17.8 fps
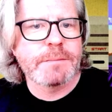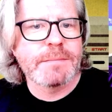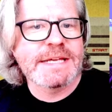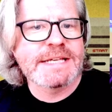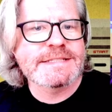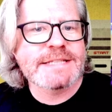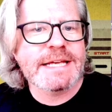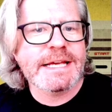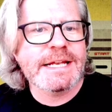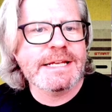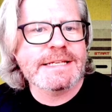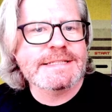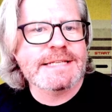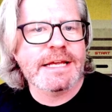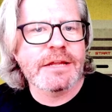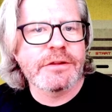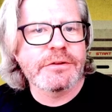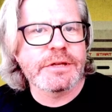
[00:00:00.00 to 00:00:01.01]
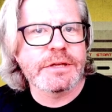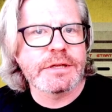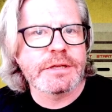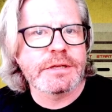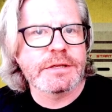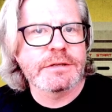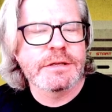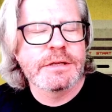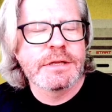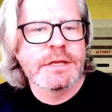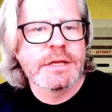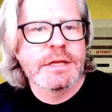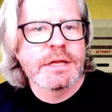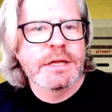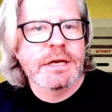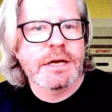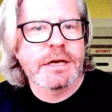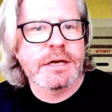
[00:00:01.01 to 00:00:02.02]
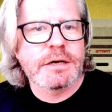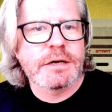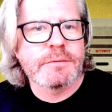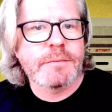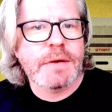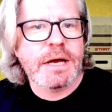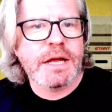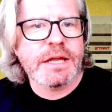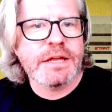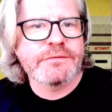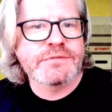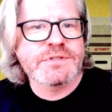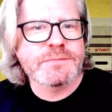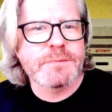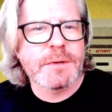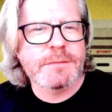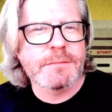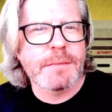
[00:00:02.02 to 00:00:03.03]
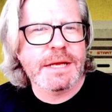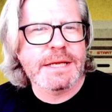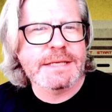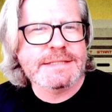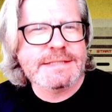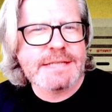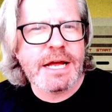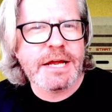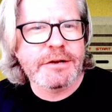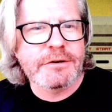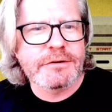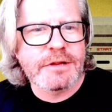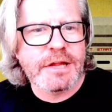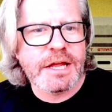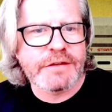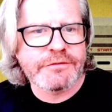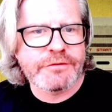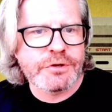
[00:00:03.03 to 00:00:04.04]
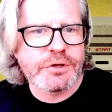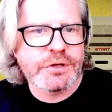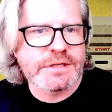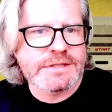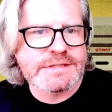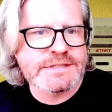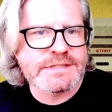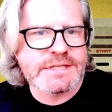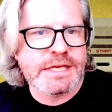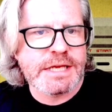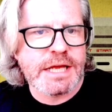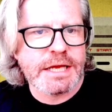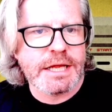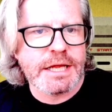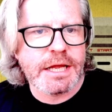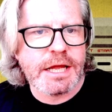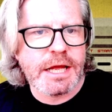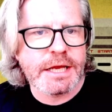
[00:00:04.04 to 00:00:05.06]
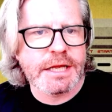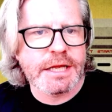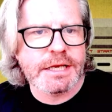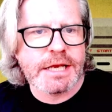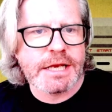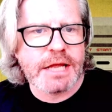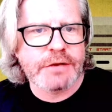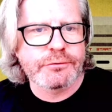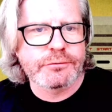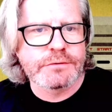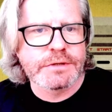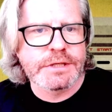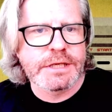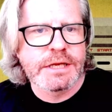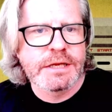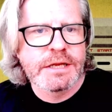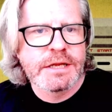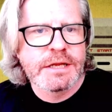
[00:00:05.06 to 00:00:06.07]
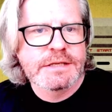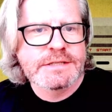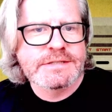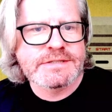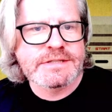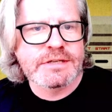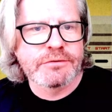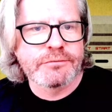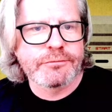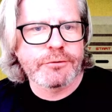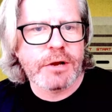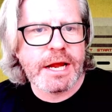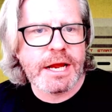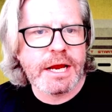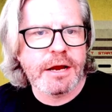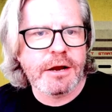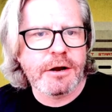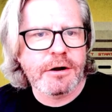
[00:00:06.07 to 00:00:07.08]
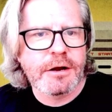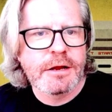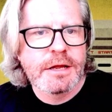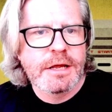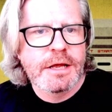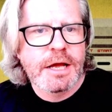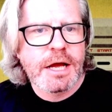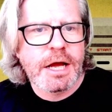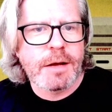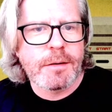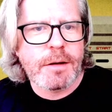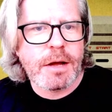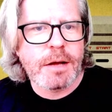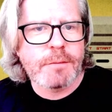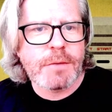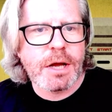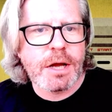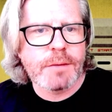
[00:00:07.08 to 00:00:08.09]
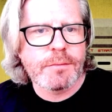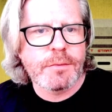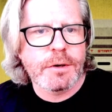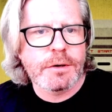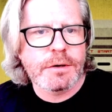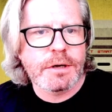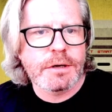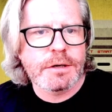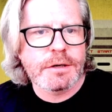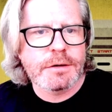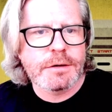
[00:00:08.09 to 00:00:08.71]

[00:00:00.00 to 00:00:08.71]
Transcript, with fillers: because I got to tell you, um, I have spent my entire life, and you can see I got I got naturally silver hair. I, I'm I'm a